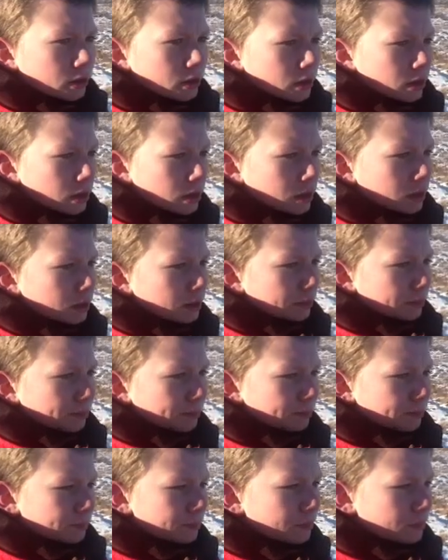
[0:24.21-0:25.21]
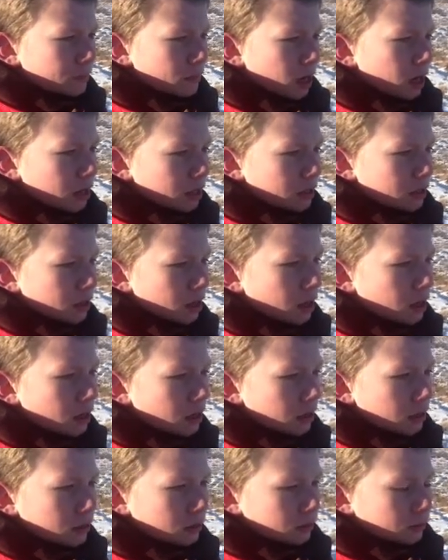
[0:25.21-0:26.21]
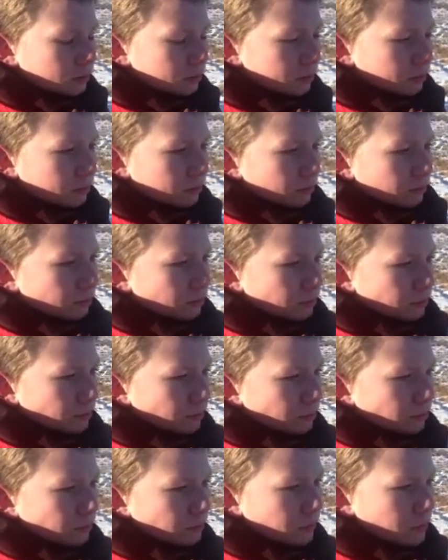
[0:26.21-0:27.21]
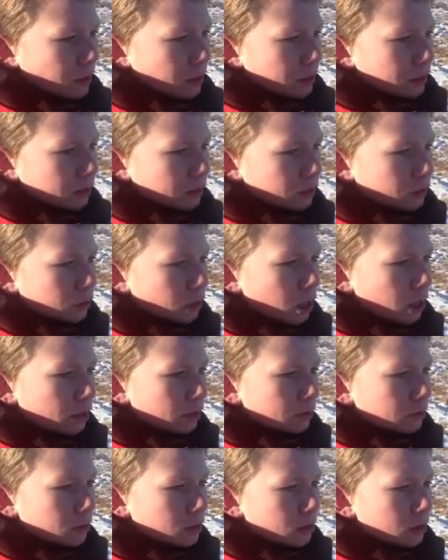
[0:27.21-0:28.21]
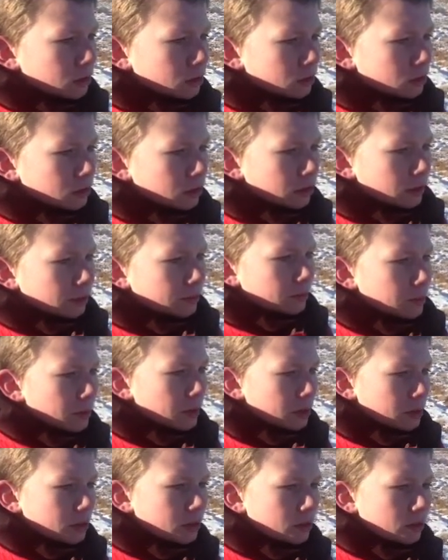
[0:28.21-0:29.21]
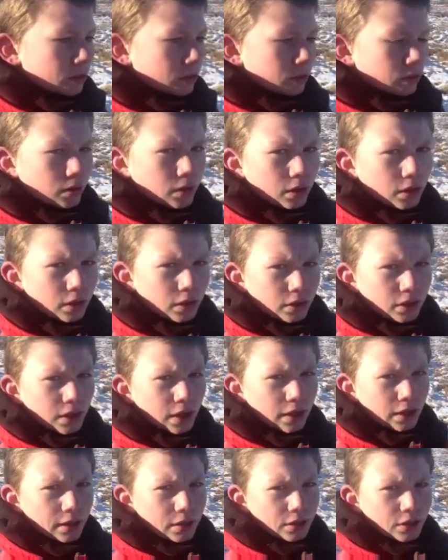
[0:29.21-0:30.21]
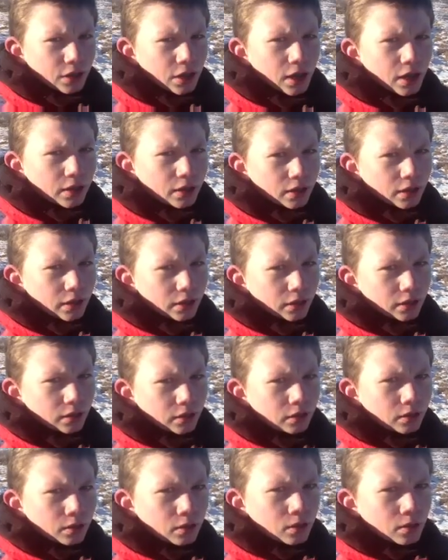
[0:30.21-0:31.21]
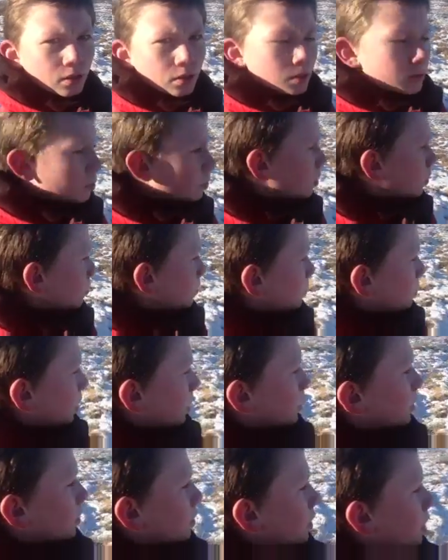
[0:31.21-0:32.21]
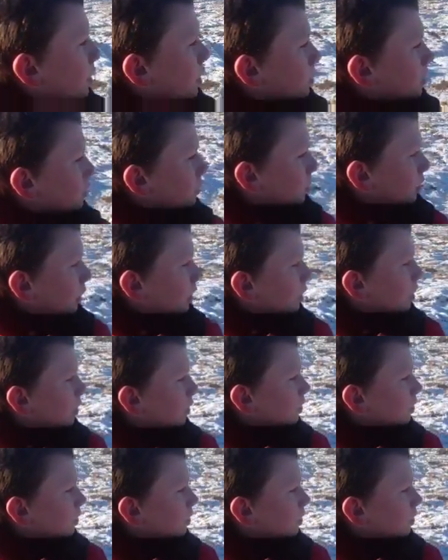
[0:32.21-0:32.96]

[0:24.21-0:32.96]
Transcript: Um, I saw it and shot it once, then missed the second shot and then put him down the last shot.